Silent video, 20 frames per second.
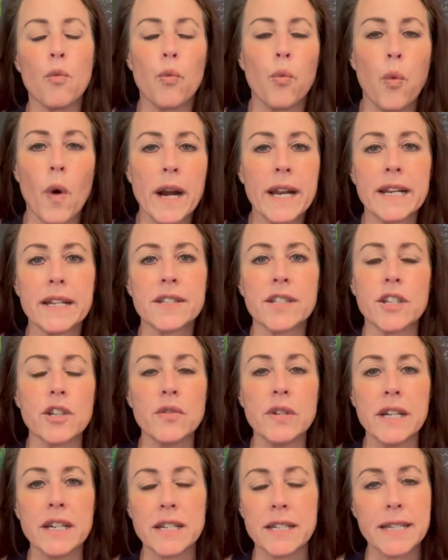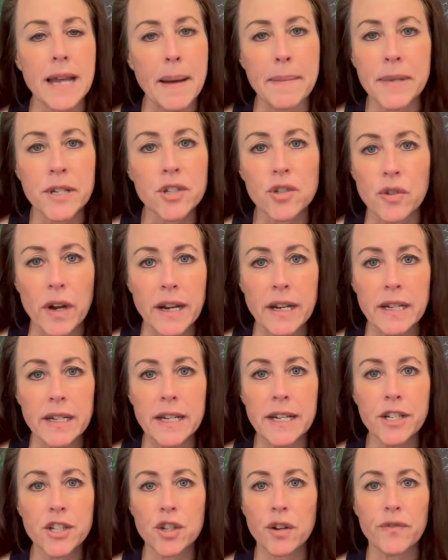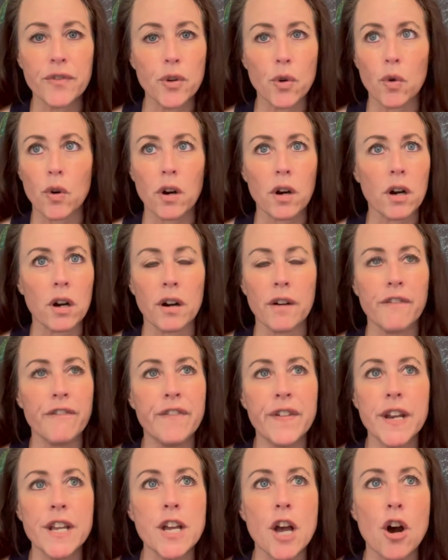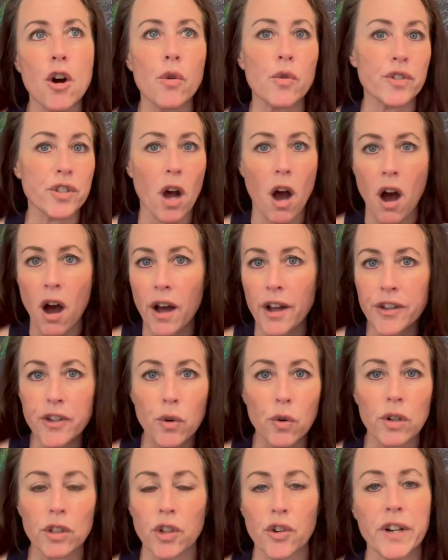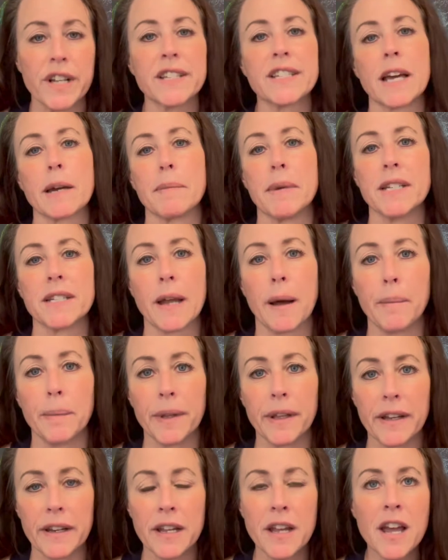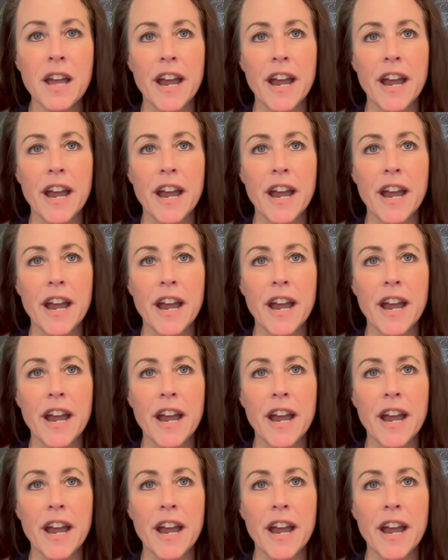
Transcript: what it is that you need to demonstrate in each of your videos on your learning segment template